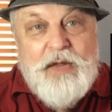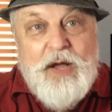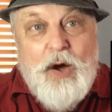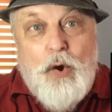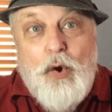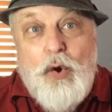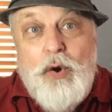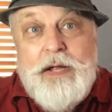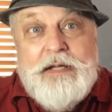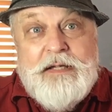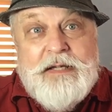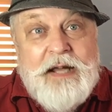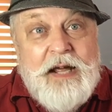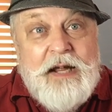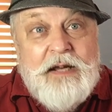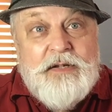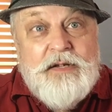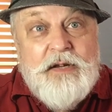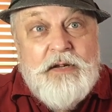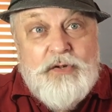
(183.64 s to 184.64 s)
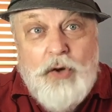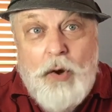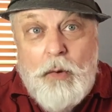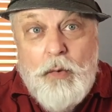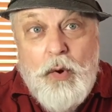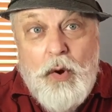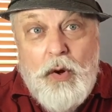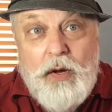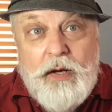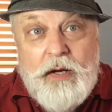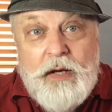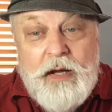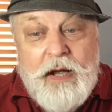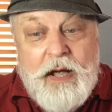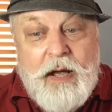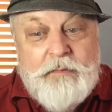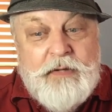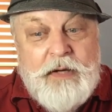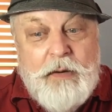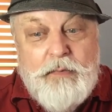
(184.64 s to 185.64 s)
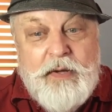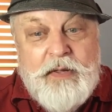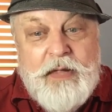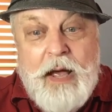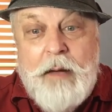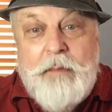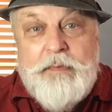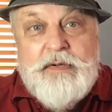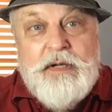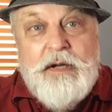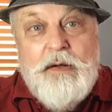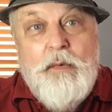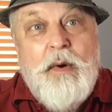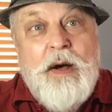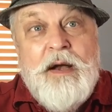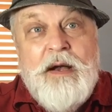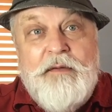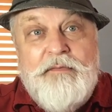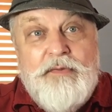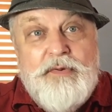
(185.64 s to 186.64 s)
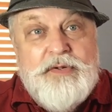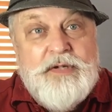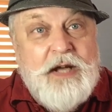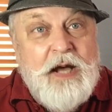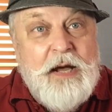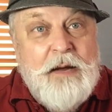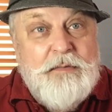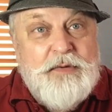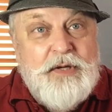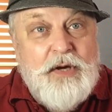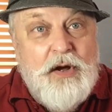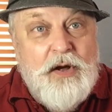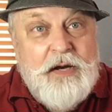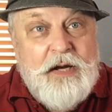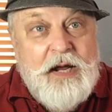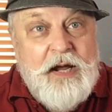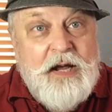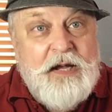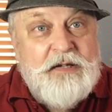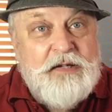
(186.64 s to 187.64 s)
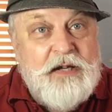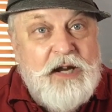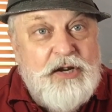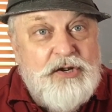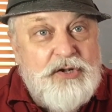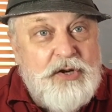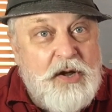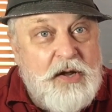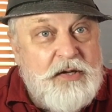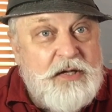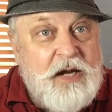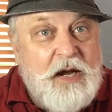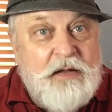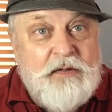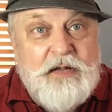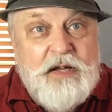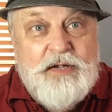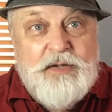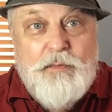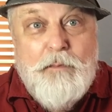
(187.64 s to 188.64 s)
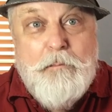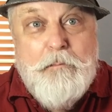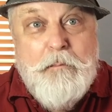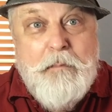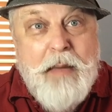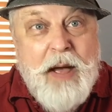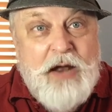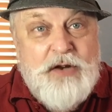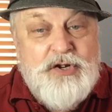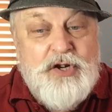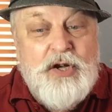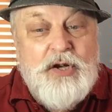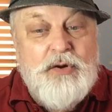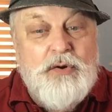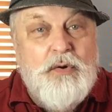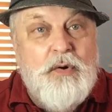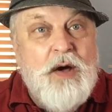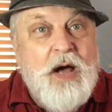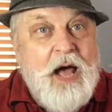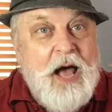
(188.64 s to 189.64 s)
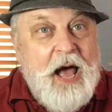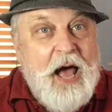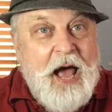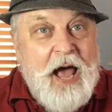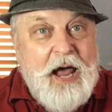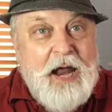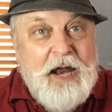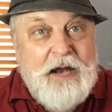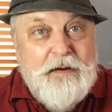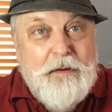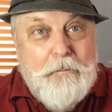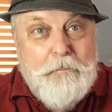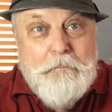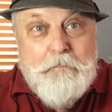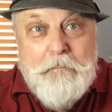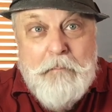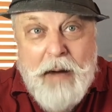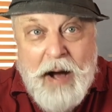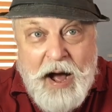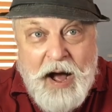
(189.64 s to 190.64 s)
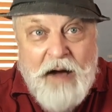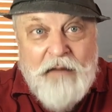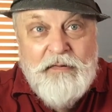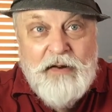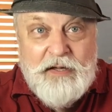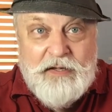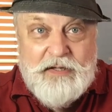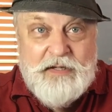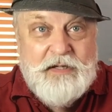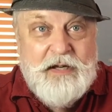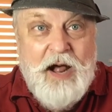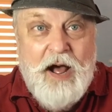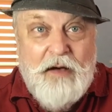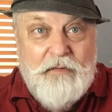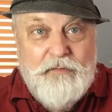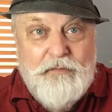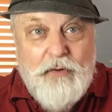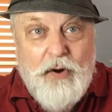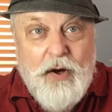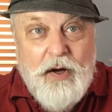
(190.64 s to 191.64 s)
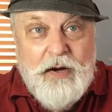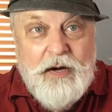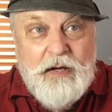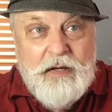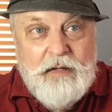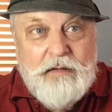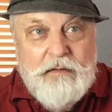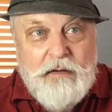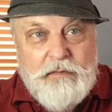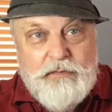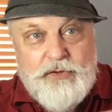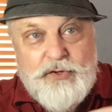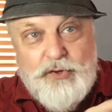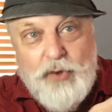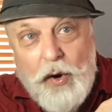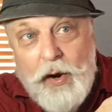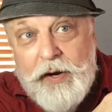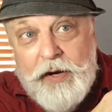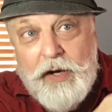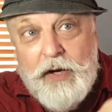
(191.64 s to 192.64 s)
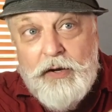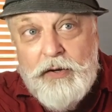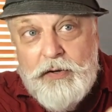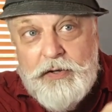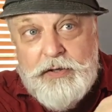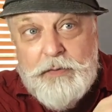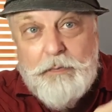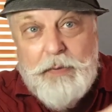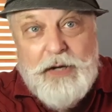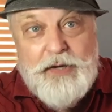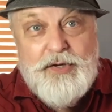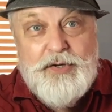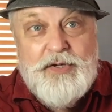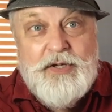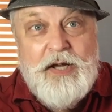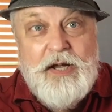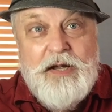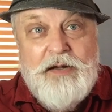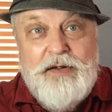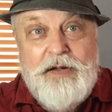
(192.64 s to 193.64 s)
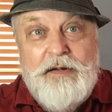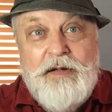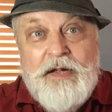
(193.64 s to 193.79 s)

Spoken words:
all his kits, top quality. He comes up with absolutely wonderful schemes and ideas, and he churns out this magical and marvellous stuff, right? I'll try and include some pictures here,